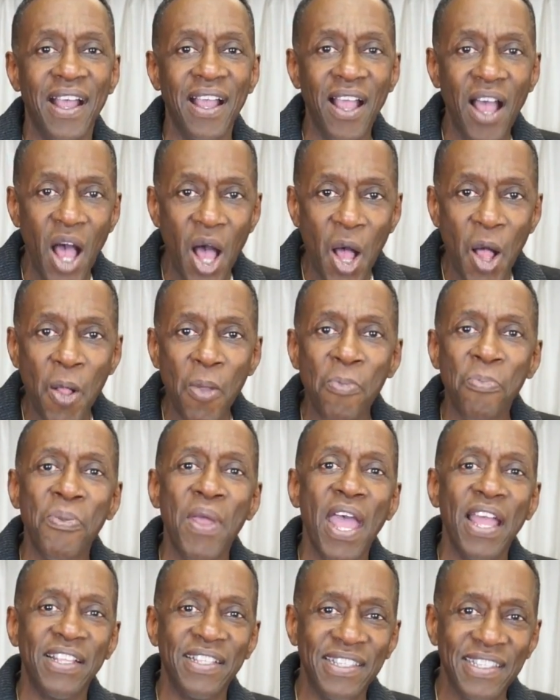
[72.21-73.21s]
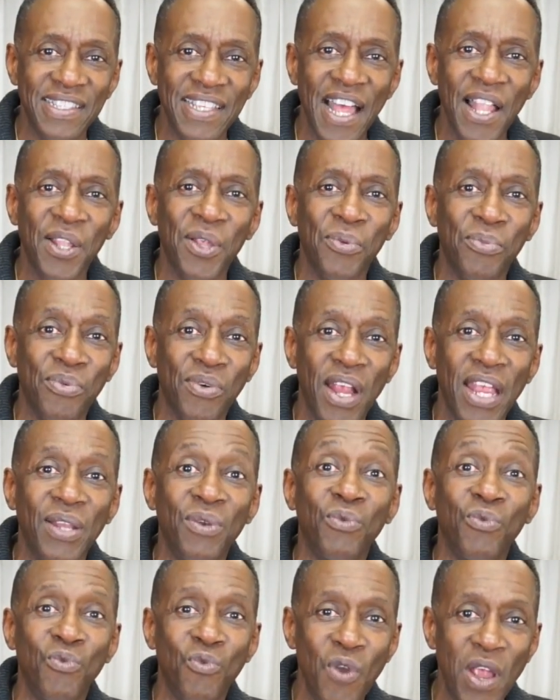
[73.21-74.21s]
Come and
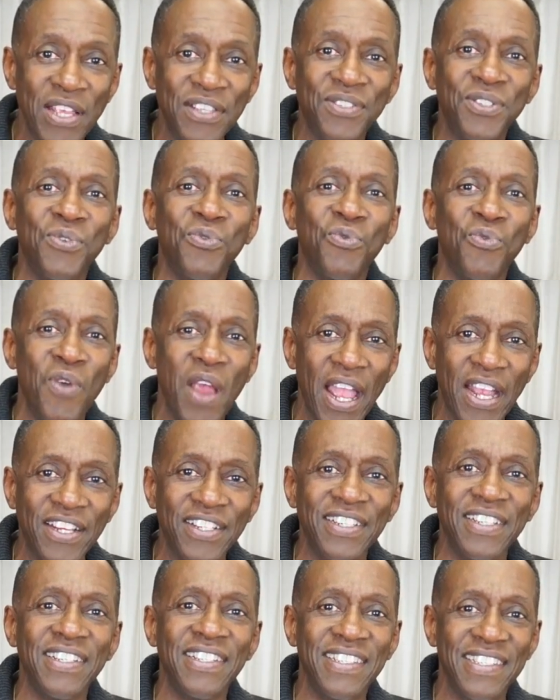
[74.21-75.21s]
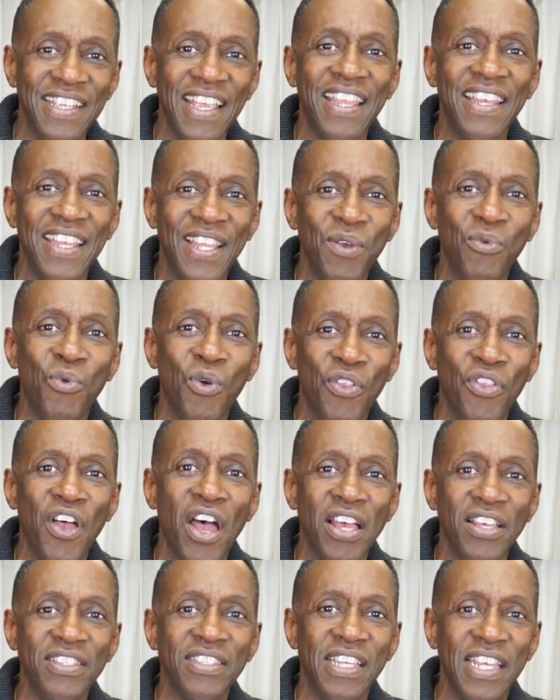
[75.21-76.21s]
celebrate Resurrection Sunday with
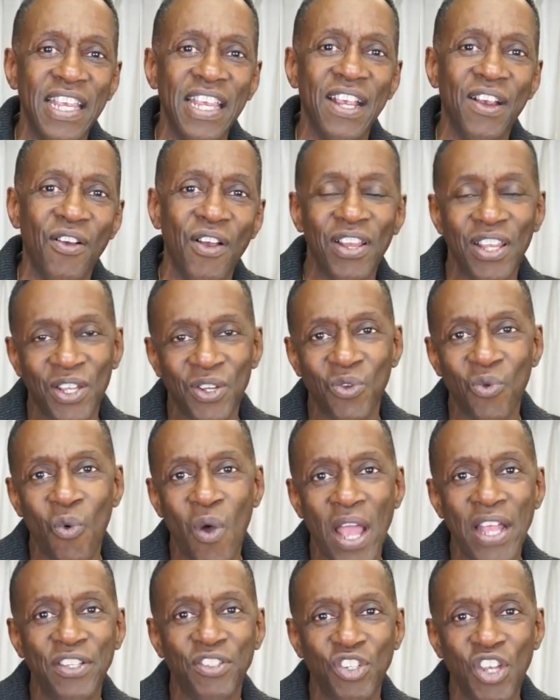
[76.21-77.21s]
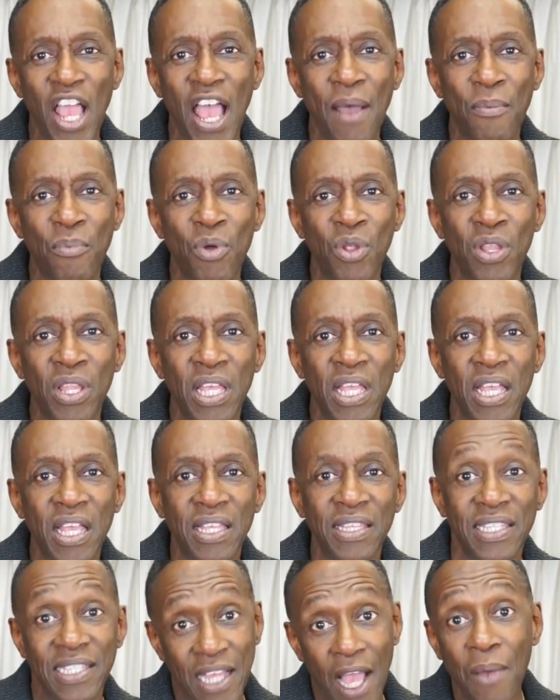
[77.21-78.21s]
us here at Little White Chapel
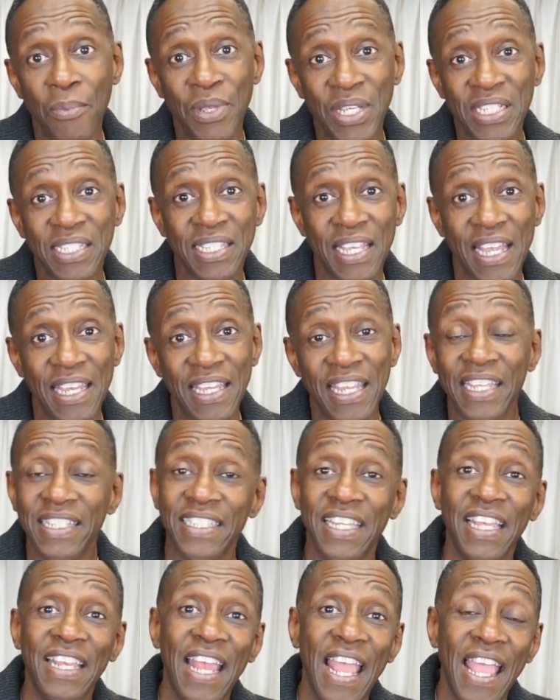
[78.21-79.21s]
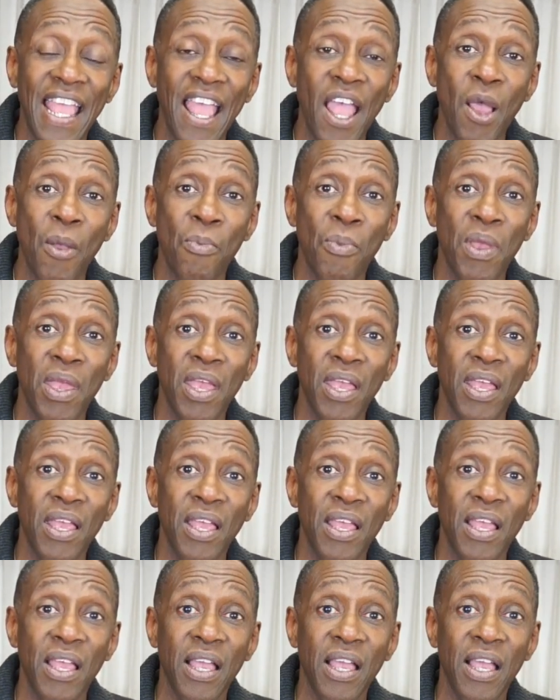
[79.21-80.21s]
this coming Sunday at 10 a.m.
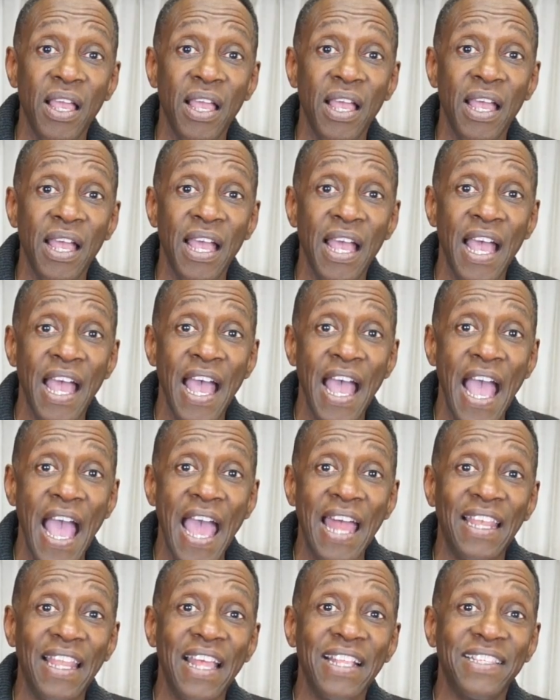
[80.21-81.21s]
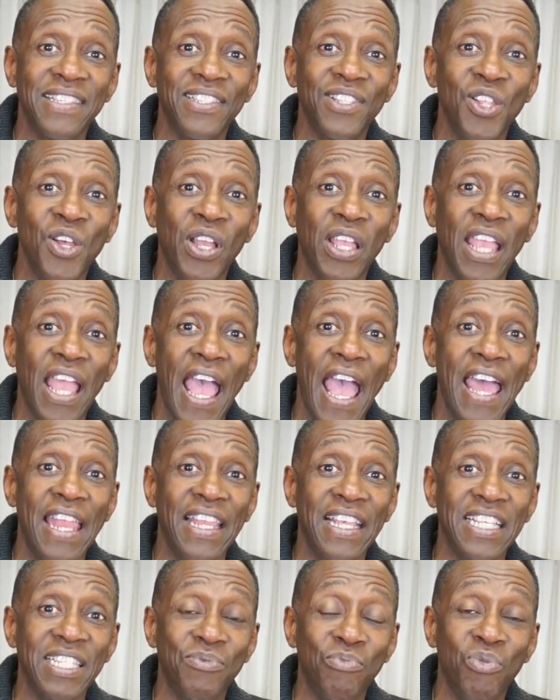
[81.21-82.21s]
And let's look
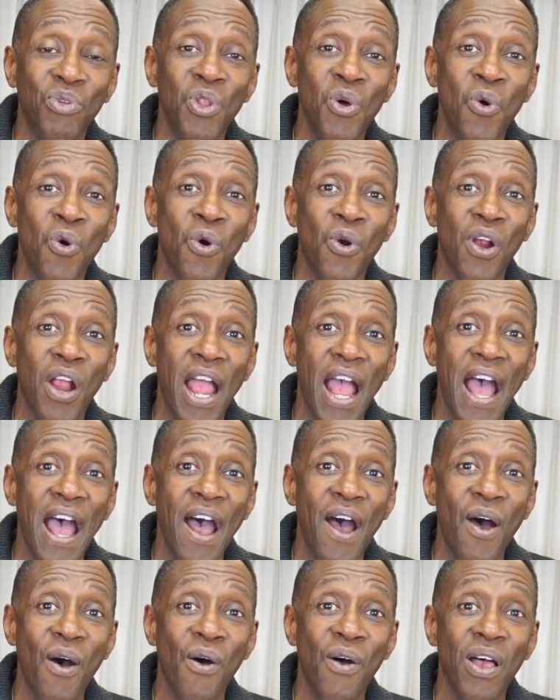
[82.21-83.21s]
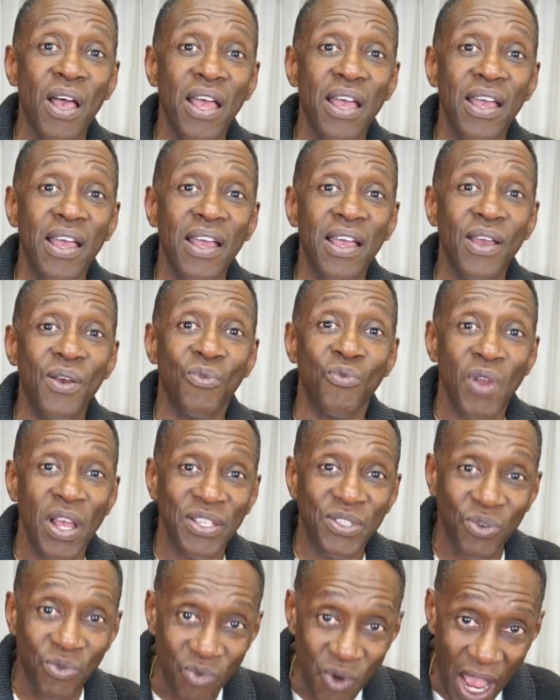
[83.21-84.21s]
and explore how
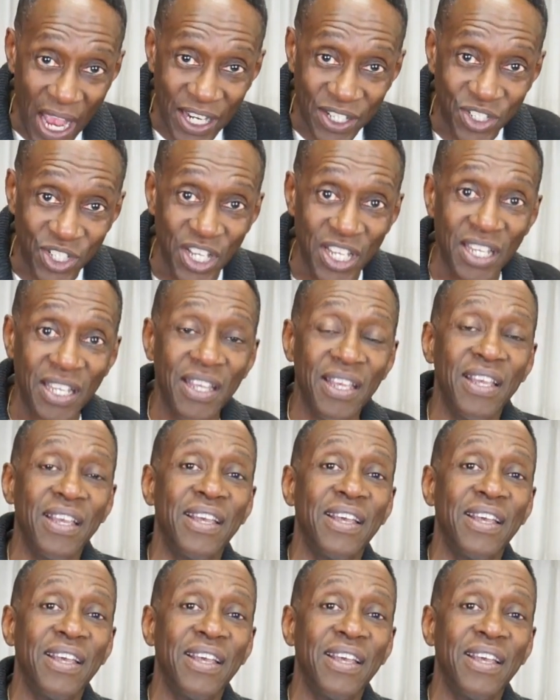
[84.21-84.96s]
resurrection